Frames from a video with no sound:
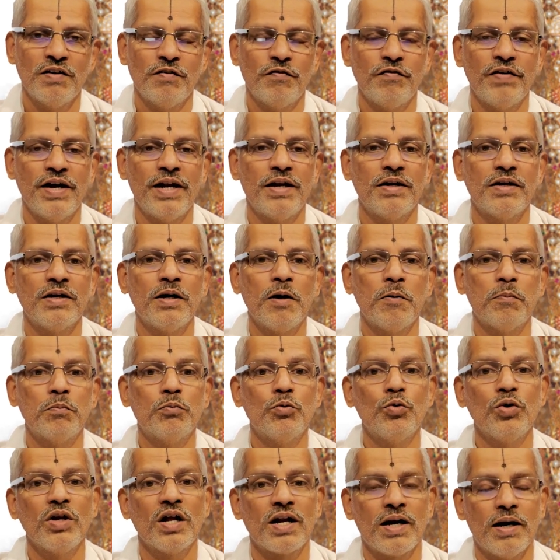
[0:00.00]
when
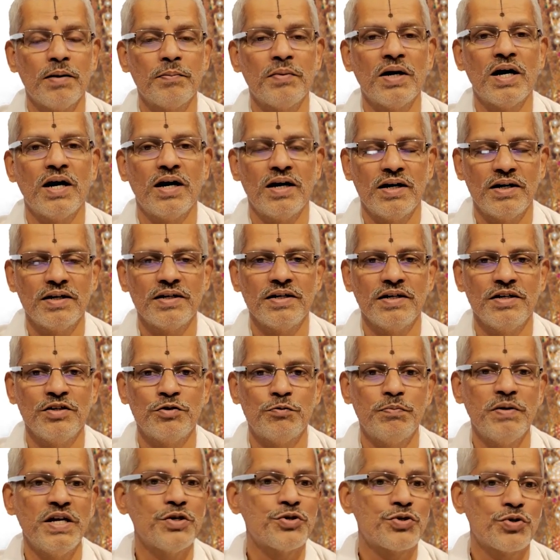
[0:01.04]
Mula Rama is
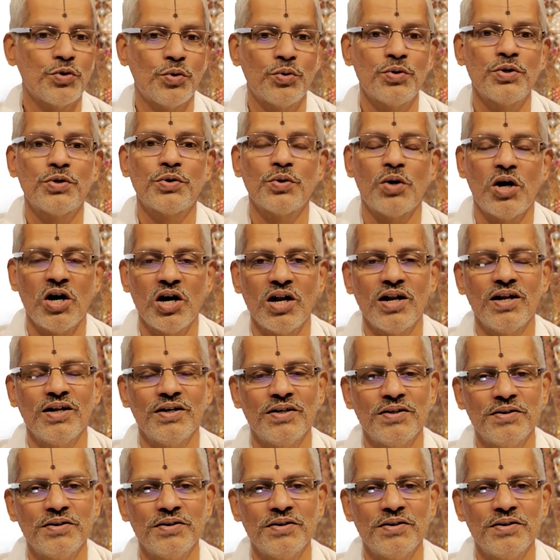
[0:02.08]
being shown to all.